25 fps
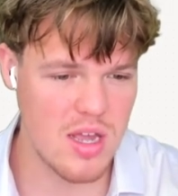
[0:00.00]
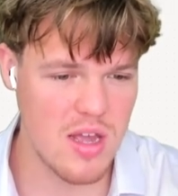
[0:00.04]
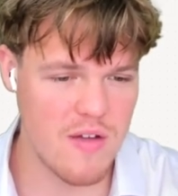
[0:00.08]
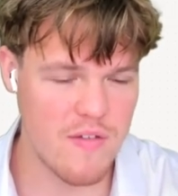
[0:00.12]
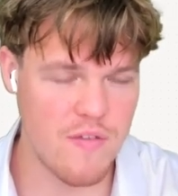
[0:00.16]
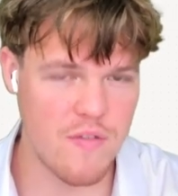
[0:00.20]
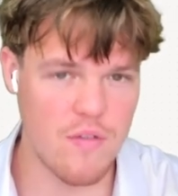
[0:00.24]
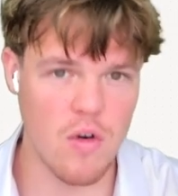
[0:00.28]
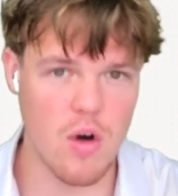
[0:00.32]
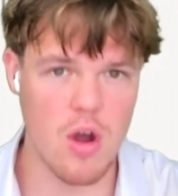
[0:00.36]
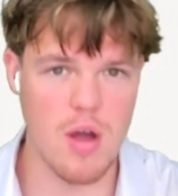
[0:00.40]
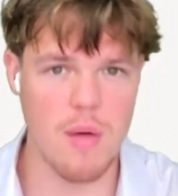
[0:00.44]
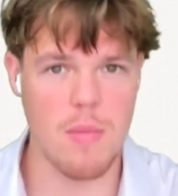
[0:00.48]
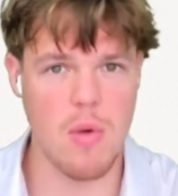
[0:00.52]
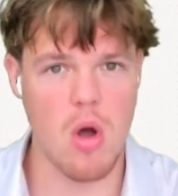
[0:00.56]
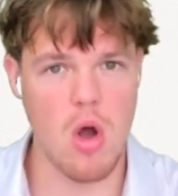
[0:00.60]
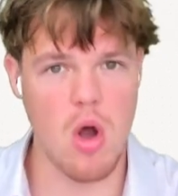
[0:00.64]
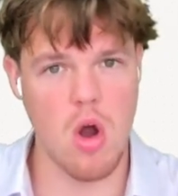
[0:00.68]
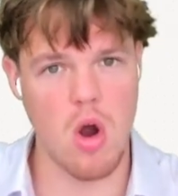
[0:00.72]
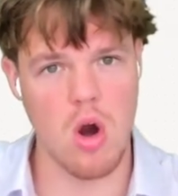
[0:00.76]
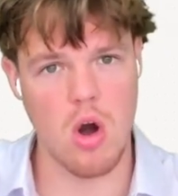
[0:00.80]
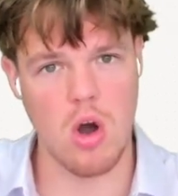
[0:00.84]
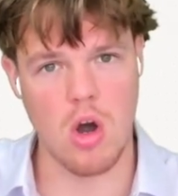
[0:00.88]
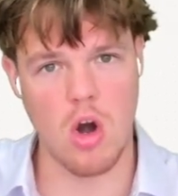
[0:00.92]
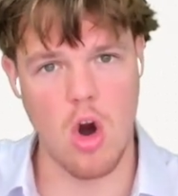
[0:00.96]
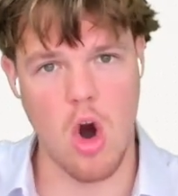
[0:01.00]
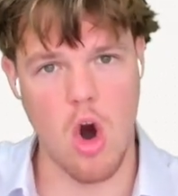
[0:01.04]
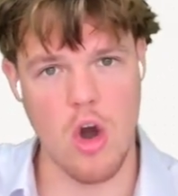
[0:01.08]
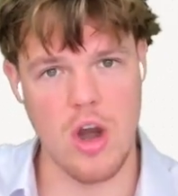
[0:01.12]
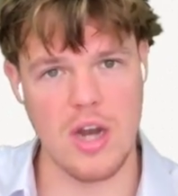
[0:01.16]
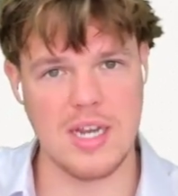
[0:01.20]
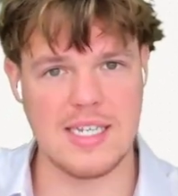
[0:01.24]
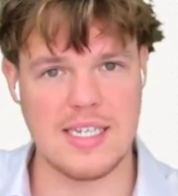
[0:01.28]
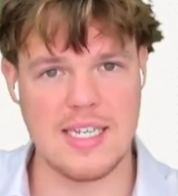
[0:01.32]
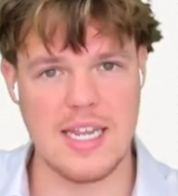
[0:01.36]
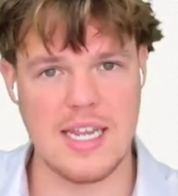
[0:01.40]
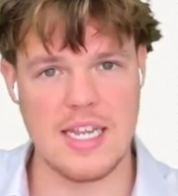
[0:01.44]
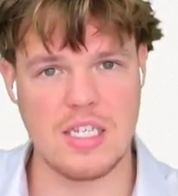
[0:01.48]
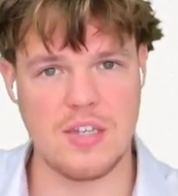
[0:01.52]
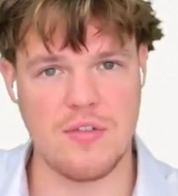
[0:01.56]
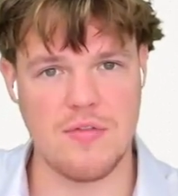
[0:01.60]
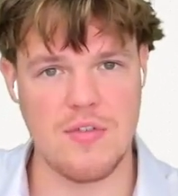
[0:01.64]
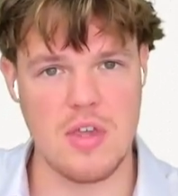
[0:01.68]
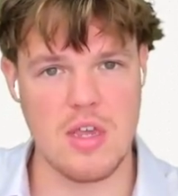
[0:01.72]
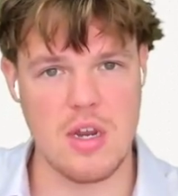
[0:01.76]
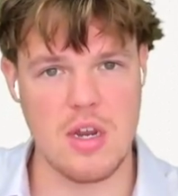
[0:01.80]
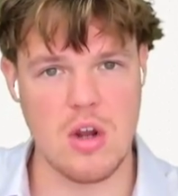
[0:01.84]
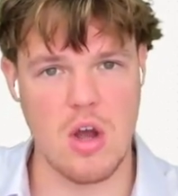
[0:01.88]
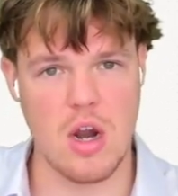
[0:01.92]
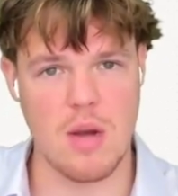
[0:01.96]
from our RSS
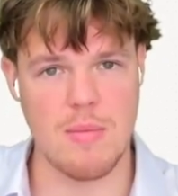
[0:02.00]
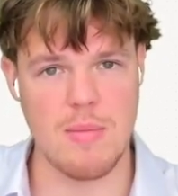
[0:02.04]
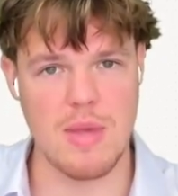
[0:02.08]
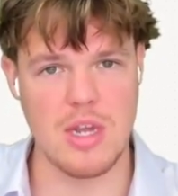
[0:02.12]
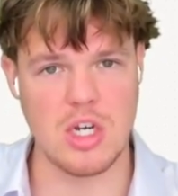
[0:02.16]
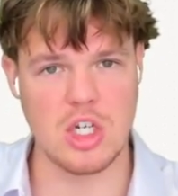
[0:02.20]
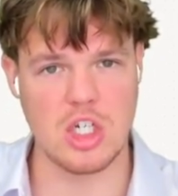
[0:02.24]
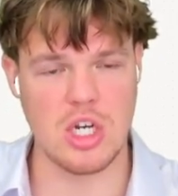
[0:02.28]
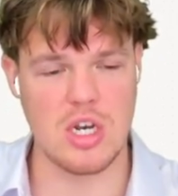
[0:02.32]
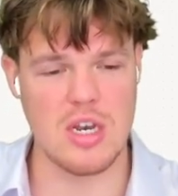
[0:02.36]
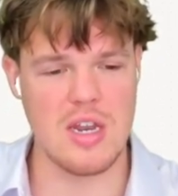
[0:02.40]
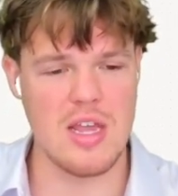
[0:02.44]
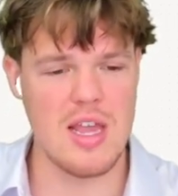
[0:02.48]
feed automation,